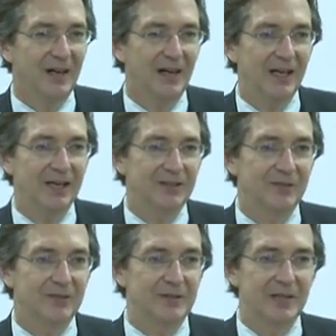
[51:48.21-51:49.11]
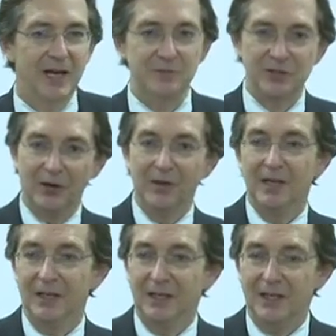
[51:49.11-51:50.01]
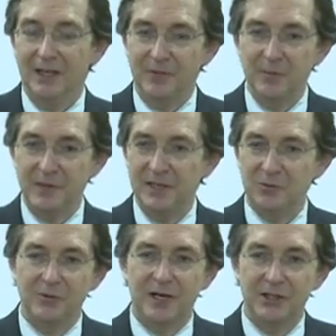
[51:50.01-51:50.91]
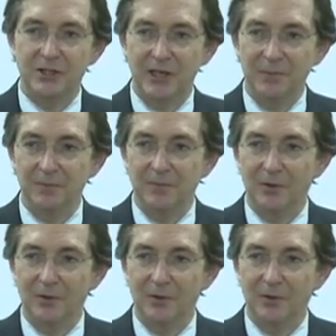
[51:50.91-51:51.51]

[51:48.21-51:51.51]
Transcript: uh, at different times. So if the bees were on ship,